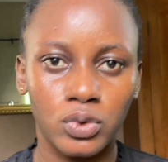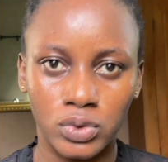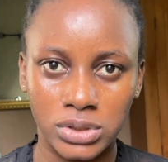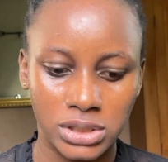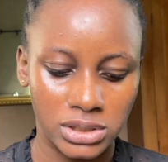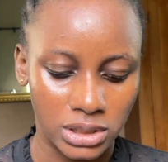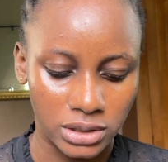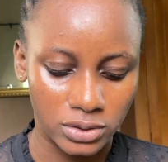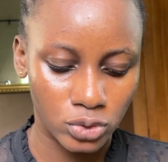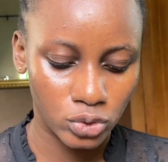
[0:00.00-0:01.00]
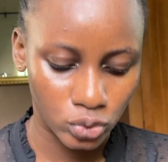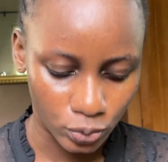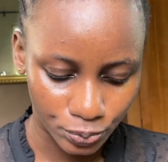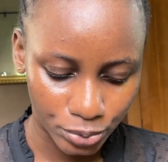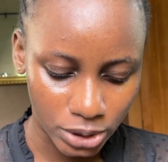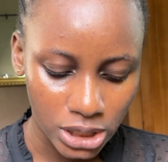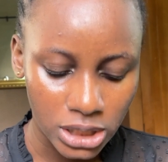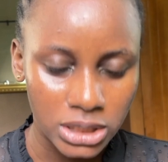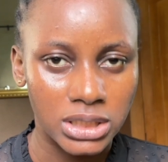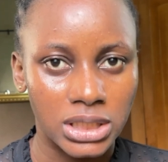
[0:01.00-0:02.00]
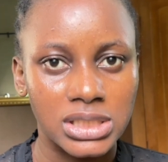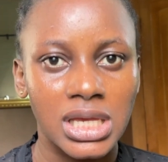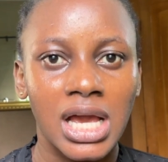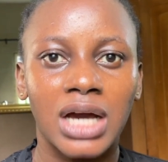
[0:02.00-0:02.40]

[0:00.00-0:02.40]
Kojisan soap. Yes.